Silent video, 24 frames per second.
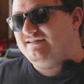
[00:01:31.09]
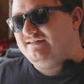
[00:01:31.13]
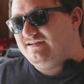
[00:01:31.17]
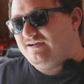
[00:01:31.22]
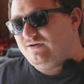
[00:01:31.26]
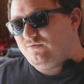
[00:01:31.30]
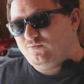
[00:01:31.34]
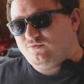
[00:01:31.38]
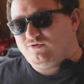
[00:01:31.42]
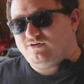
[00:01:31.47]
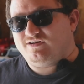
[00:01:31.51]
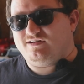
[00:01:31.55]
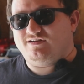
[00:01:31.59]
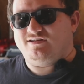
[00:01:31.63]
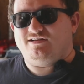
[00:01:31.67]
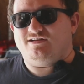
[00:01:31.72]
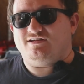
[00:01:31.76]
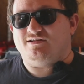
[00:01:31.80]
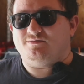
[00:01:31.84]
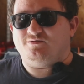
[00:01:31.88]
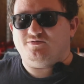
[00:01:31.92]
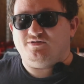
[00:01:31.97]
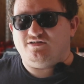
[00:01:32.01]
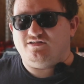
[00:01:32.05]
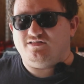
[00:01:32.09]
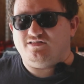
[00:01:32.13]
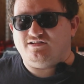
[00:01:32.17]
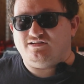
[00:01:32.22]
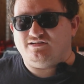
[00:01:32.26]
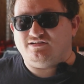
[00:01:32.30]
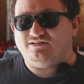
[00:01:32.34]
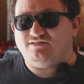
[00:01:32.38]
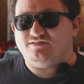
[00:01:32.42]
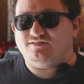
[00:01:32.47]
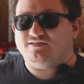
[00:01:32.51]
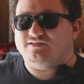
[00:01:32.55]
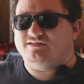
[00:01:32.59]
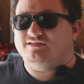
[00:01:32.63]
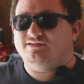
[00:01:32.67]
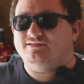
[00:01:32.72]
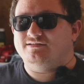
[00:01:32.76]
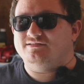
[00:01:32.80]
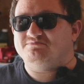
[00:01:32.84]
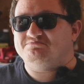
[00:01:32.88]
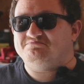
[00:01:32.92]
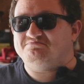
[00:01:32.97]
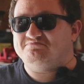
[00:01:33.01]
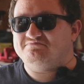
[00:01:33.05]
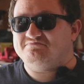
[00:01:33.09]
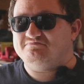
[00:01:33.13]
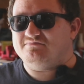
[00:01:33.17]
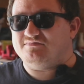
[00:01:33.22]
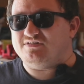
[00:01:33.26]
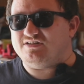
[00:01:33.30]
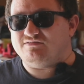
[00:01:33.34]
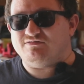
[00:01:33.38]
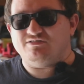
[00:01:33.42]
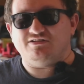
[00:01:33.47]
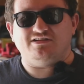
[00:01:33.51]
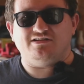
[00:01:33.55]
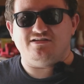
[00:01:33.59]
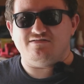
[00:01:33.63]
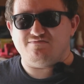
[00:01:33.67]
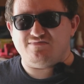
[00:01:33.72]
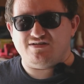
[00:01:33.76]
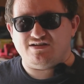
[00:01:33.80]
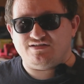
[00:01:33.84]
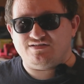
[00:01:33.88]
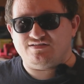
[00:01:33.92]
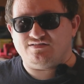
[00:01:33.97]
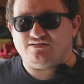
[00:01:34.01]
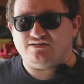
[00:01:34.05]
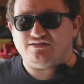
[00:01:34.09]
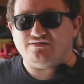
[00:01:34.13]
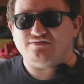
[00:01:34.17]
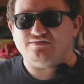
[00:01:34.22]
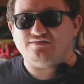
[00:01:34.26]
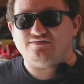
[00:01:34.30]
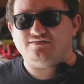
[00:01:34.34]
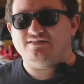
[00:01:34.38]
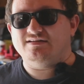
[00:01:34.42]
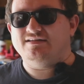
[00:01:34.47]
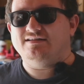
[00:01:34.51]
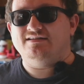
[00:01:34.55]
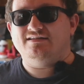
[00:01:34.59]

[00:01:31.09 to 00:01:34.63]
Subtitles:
I wanted to get upgraded lines, but it really didn't make sense.